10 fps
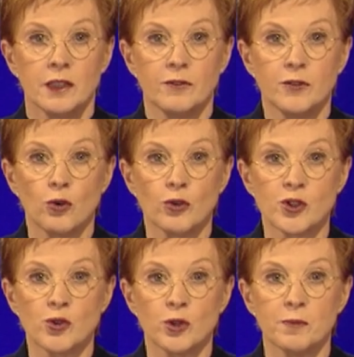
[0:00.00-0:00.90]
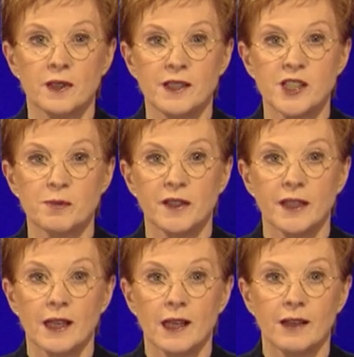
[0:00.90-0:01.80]
if you're the sort of policeman
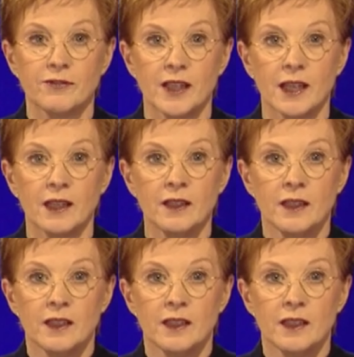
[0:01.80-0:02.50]
they have there.